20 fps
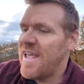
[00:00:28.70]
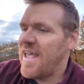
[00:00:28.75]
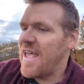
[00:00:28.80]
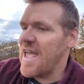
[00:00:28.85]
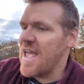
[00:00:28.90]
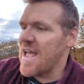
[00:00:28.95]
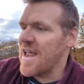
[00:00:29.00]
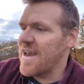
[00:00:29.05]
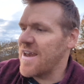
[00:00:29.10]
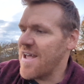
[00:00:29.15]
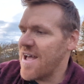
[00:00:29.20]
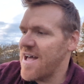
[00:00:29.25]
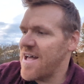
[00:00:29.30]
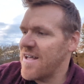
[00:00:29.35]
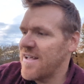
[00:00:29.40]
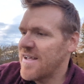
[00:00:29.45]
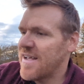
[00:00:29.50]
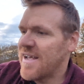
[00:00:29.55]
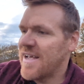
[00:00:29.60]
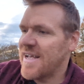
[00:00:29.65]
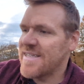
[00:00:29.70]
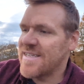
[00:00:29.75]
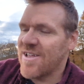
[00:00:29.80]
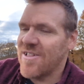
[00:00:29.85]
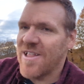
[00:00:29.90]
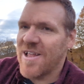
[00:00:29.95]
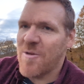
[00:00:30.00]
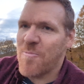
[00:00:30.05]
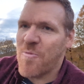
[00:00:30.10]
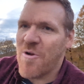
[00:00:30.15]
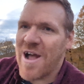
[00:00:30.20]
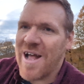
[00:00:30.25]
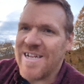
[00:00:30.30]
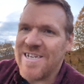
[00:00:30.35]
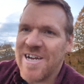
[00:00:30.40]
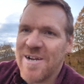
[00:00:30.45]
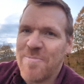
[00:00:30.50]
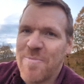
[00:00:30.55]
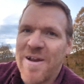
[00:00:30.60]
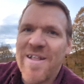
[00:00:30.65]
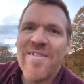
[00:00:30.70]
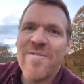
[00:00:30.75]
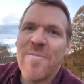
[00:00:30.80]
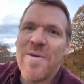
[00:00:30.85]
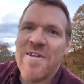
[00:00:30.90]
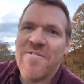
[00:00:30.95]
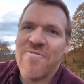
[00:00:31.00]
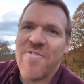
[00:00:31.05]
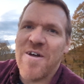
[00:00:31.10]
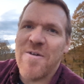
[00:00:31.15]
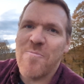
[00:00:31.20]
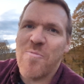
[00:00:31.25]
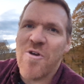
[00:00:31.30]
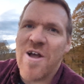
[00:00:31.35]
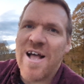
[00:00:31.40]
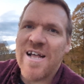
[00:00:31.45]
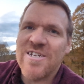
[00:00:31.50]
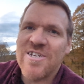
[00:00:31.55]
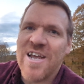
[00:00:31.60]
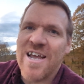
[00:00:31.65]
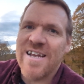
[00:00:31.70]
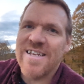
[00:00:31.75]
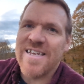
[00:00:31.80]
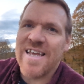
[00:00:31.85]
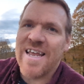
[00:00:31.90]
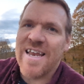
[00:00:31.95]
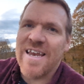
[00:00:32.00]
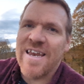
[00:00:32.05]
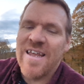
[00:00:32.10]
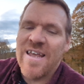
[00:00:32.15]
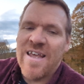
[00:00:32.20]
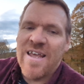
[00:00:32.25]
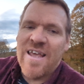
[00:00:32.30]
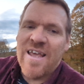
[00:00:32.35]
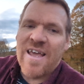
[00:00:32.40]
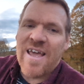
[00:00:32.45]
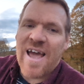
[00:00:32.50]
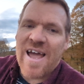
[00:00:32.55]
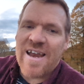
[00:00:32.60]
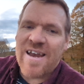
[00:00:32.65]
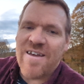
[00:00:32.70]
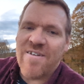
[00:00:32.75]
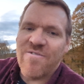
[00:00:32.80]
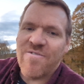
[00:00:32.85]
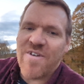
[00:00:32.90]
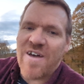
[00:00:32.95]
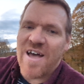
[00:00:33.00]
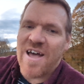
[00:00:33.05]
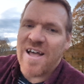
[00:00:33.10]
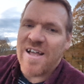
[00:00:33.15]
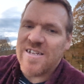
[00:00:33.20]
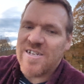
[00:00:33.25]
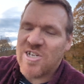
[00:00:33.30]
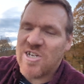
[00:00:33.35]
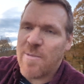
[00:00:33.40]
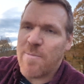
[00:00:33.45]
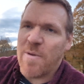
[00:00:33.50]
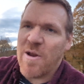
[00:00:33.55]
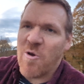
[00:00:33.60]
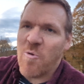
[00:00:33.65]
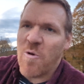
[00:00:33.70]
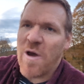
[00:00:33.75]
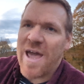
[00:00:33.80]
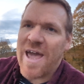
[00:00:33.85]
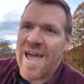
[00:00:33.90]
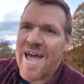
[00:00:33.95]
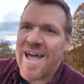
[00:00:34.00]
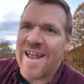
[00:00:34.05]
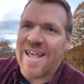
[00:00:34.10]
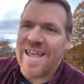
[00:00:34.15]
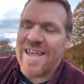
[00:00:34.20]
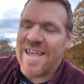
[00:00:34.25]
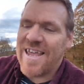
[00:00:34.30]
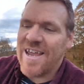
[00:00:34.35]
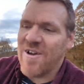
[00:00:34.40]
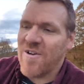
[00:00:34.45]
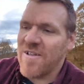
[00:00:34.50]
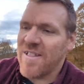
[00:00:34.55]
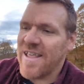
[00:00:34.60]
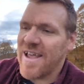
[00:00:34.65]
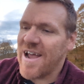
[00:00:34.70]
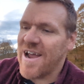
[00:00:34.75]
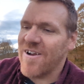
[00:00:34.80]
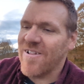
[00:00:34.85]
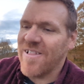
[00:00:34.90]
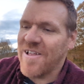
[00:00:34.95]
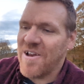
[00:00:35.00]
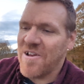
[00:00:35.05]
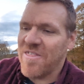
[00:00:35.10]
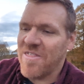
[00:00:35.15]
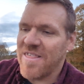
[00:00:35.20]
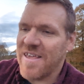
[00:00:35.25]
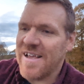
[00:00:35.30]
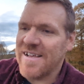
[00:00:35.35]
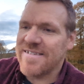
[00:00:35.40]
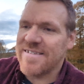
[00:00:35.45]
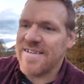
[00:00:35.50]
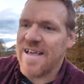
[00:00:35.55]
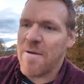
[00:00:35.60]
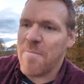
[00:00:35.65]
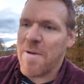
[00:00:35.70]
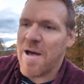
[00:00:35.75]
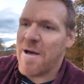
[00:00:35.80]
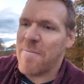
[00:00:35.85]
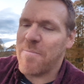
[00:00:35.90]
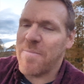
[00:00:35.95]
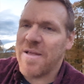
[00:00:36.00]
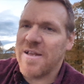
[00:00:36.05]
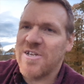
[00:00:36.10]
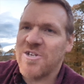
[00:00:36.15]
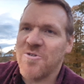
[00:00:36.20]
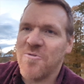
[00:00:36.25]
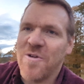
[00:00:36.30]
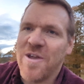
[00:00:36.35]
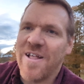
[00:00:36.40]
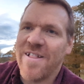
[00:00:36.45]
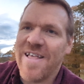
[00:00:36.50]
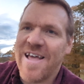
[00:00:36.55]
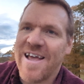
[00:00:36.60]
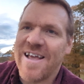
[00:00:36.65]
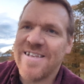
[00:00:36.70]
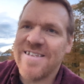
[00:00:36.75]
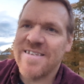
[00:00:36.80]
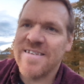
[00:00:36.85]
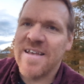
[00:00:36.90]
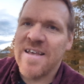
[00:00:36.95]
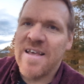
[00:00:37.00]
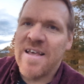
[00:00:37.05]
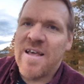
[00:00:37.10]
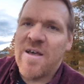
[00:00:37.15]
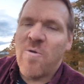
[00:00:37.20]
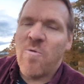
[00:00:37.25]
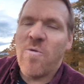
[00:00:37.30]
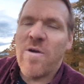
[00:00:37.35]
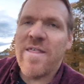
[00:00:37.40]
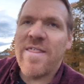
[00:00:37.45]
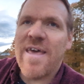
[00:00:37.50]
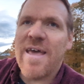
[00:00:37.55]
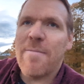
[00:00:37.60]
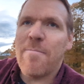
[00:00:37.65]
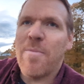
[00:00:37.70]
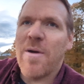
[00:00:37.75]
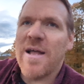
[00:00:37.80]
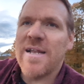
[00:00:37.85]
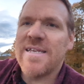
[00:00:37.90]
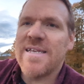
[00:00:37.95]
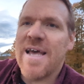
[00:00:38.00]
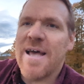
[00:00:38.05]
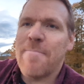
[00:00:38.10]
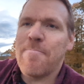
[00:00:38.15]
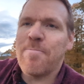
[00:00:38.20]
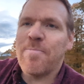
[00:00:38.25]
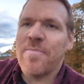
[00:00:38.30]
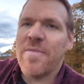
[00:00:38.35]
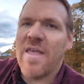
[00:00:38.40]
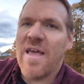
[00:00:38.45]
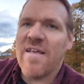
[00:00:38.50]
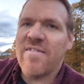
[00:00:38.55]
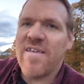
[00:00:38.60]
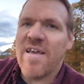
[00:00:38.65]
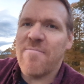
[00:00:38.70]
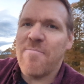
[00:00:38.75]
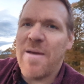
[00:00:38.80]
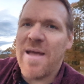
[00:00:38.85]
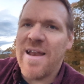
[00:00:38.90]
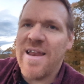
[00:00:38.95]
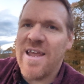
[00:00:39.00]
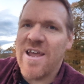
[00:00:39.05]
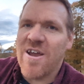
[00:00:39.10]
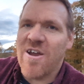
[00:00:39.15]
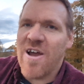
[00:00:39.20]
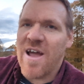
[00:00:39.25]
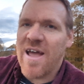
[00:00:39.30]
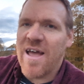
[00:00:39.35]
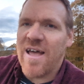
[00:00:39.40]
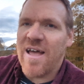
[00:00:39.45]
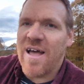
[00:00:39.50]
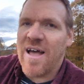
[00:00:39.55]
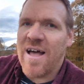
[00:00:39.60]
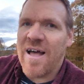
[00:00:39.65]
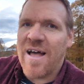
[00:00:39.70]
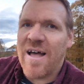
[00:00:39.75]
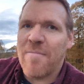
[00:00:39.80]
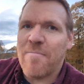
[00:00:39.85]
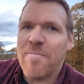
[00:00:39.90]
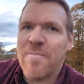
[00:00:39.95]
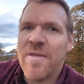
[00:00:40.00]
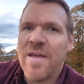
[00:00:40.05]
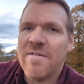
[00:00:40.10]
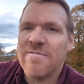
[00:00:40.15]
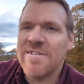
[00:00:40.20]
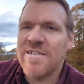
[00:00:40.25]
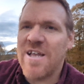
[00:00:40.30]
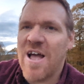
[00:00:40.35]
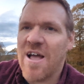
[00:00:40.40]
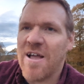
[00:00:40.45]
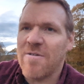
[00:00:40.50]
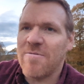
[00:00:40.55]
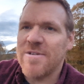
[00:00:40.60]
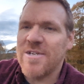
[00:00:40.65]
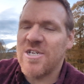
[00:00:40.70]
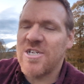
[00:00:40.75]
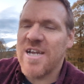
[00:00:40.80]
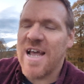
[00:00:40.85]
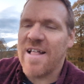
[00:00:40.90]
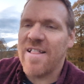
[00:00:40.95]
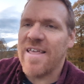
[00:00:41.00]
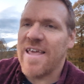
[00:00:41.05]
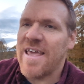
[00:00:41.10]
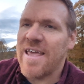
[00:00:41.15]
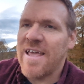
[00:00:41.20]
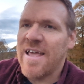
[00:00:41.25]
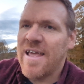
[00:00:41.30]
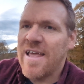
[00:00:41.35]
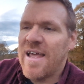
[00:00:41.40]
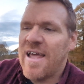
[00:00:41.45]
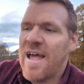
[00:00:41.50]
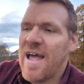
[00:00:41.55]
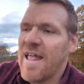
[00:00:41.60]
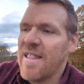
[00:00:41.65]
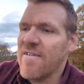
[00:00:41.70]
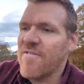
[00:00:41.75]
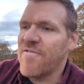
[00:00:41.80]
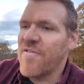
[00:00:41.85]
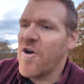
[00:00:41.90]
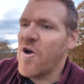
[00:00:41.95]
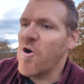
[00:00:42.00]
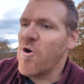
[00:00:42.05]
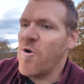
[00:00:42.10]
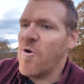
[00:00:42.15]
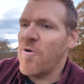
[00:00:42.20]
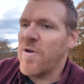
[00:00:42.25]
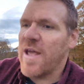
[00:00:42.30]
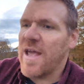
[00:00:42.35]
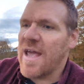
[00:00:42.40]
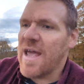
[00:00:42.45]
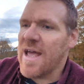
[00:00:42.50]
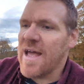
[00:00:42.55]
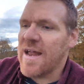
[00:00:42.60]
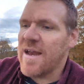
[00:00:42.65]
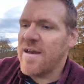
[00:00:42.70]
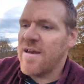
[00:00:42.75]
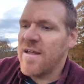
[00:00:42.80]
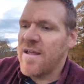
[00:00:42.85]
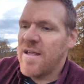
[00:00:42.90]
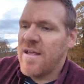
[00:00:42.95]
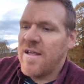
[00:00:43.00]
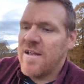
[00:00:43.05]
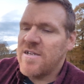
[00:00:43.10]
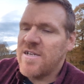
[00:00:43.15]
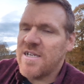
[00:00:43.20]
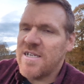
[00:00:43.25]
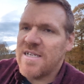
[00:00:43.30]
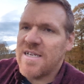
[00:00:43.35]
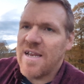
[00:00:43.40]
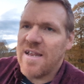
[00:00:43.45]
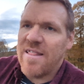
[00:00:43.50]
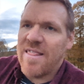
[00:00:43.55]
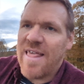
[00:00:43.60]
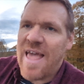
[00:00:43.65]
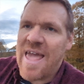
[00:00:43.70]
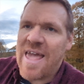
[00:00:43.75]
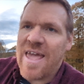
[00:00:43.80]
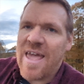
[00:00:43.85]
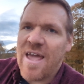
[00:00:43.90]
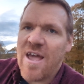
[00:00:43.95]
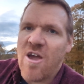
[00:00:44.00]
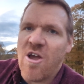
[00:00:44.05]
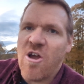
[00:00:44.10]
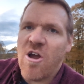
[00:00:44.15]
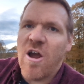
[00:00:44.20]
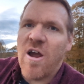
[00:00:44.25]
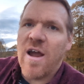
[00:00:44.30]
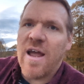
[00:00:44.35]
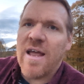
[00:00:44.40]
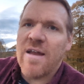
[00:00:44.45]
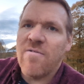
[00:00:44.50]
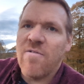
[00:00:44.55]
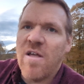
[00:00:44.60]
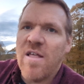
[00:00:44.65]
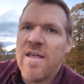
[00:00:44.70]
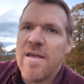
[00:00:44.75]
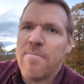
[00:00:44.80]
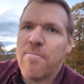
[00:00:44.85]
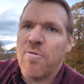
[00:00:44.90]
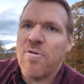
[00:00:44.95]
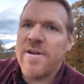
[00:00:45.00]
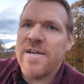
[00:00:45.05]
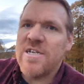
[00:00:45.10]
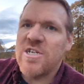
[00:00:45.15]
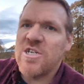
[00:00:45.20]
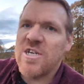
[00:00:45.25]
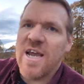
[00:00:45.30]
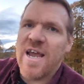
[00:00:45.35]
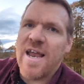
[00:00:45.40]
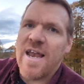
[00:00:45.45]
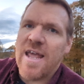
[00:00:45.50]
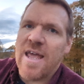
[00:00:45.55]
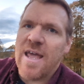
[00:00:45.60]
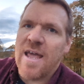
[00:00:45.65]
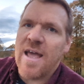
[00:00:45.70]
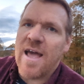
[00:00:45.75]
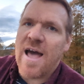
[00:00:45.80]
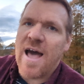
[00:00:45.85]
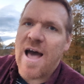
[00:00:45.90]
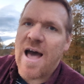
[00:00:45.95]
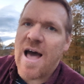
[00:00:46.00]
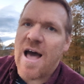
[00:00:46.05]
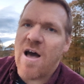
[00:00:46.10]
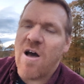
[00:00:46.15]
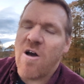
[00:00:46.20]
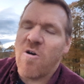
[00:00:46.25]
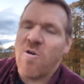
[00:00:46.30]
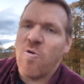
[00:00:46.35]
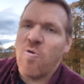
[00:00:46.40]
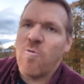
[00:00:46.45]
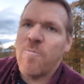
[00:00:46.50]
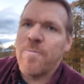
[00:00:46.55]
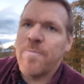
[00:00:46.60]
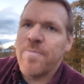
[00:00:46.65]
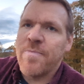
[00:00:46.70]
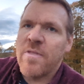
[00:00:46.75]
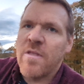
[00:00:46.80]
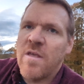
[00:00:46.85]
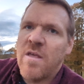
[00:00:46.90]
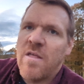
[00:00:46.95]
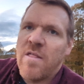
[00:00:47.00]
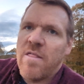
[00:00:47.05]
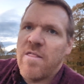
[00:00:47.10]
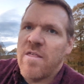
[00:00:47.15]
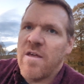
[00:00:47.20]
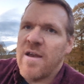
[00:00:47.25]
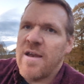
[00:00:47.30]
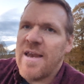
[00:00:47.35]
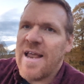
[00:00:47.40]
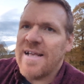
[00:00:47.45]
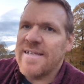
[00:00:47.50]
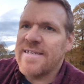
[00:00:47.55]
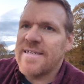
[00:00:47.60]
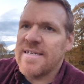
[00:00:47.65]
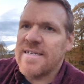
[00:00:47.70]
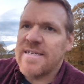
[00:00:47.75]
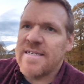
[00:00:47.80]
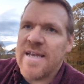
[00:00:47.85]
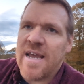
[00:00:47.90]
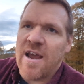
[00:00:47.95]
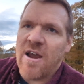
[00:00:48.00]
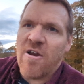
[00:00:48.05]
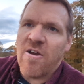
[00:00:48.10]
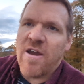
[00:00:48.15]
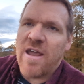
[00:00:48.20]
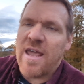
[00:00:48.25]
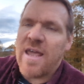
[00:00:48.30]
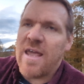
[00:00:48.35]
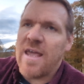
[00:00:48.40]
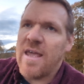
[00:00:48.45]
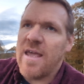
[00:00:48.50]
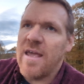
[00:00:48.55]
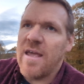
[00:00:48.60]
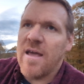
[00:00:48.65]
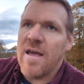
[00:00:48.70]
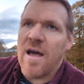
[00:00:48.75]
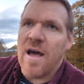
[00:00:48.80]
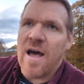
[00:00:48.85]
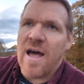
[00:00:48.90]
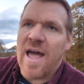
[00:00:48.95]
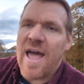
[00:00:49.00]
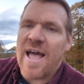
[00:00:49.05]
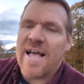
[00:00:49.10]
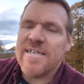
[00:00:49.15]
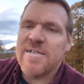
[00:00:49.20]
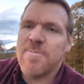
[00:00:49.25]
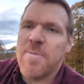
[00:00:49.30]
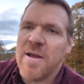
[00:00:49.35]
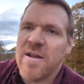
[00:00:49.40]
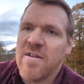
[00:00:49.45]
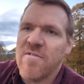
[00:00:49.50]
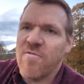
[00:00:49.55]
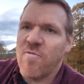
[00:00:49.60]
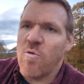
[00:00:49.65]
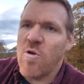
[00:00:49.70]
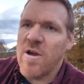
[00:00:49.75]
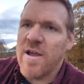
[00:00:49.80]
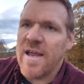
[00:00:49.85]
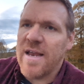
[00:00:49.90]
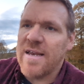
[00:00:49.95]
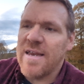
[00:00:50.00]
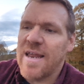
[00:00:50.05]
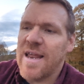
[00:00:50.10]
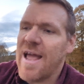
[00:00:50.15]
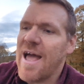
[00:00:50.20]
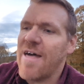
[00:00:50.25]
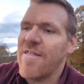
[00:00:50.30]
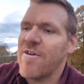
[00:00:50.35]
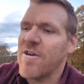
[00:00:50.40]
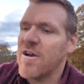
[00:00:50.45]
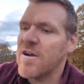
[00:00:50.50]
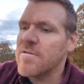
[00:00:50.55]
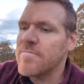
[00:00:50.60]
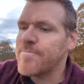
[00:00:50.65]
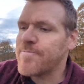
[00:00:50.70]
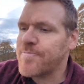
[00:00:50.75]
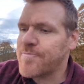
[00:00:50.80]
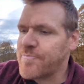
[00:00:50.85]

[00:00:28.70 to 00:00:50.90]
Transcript: and uh, it's a little project, but it's been a fun project and kind of uh, chipping away at it here and there. Little things come up that you realize with it. But um, as I've been here, uh, um, I was talking with Shelly on the phone and just thanking her and really appreciating how the necessary uh, aspect of working together